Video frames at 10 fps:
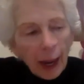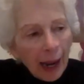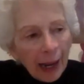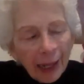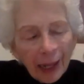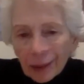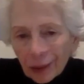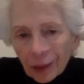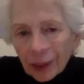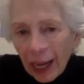I
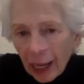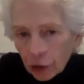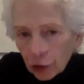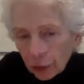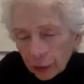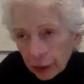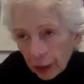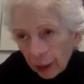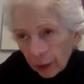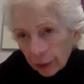handled national
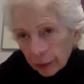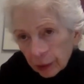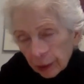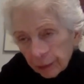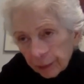sales.